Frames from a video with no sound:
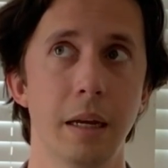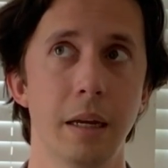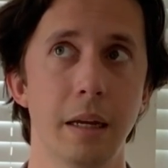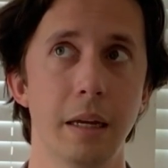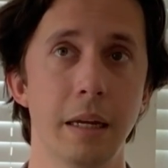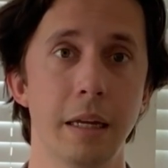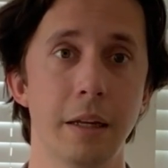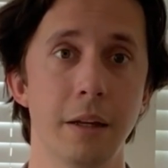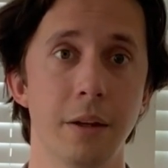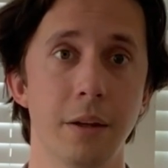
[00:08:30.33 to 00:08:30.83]

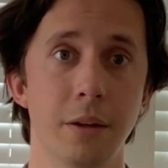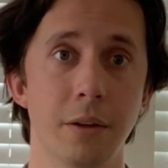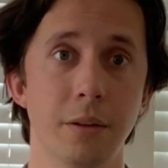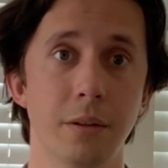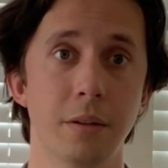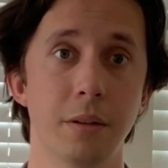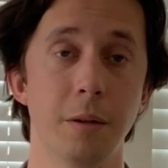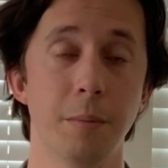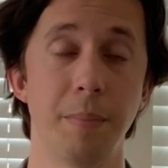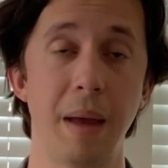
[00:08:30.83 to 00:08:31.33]

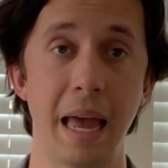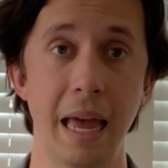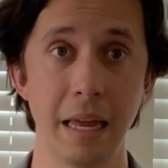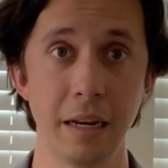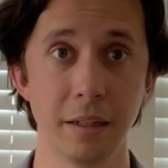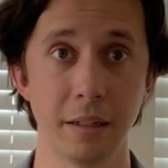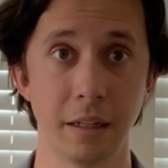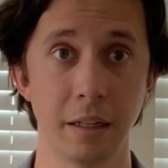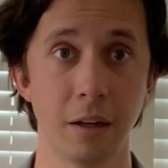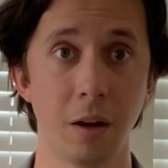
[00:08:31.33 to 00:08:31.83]
is
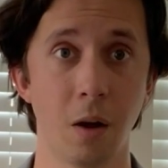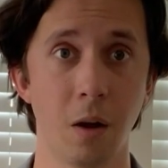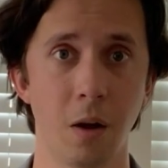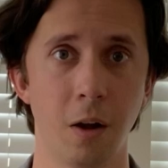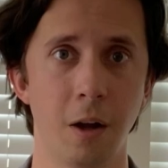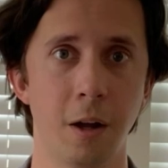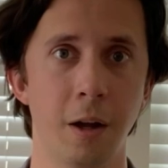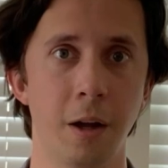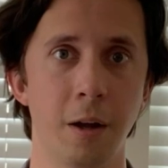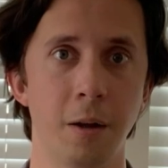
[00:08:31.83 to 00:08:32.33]
dependent
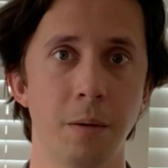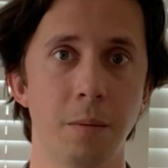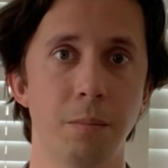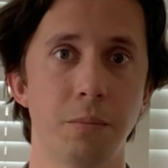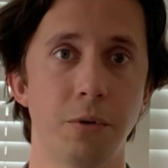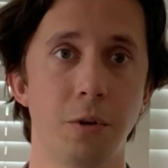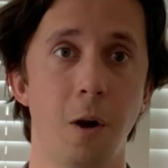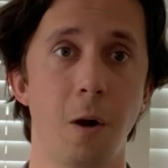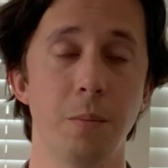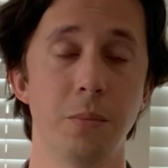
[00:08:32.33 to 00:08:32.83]
on
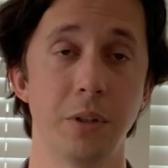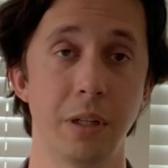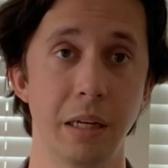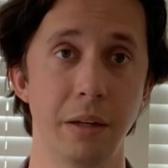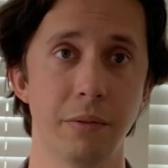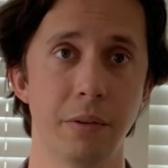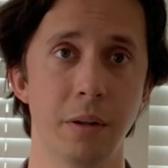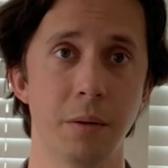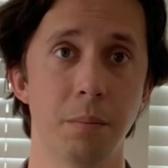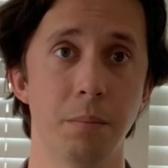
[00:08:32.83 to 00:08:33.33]
prompts
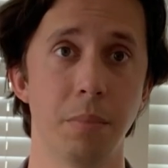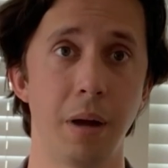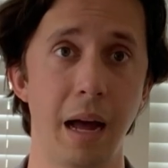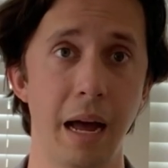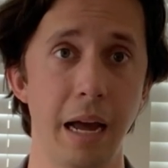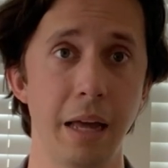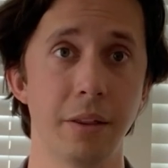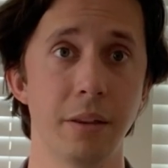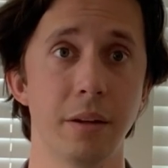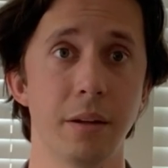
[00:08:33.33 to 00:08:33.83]
given
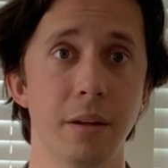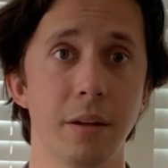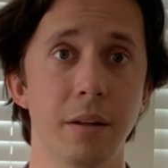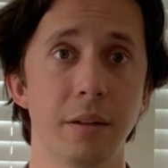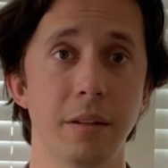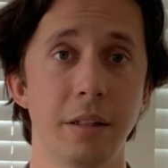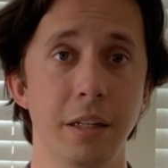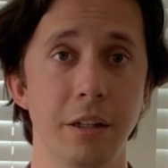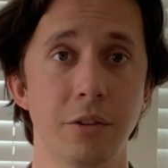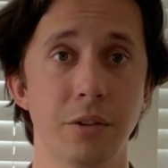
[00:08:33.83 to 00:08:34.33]
by the
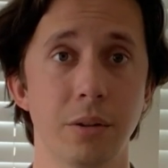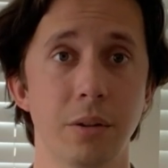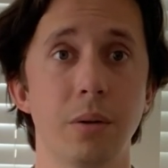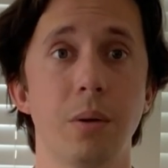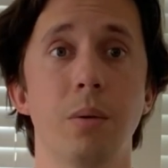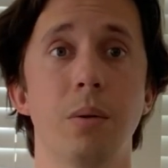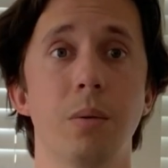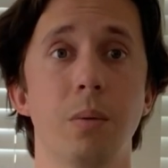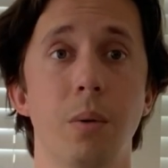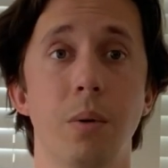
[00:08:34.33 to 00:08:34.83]
teacher
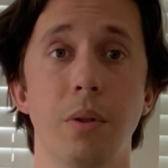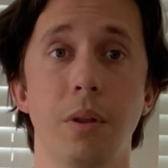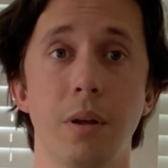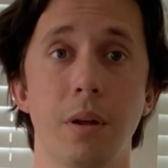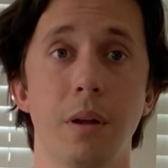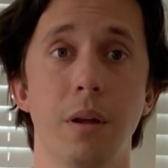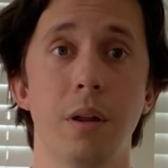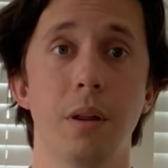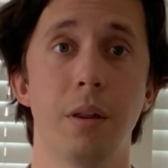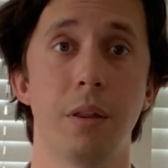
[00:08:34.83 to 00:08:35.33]
or
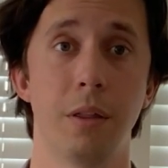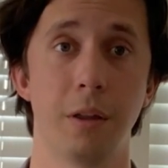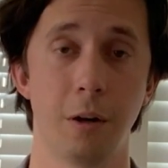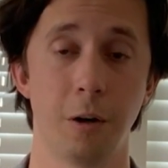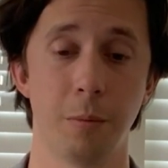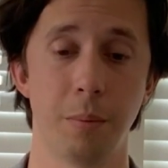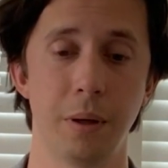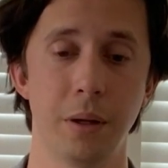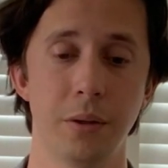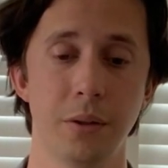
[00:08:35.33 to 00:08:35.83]
the
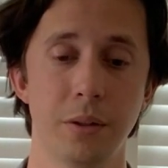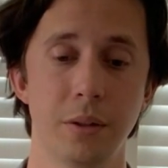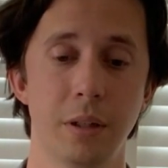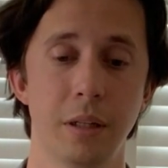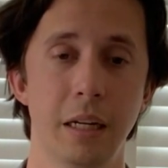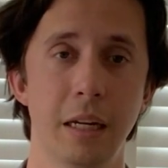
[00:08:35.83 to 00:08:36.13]
therapist.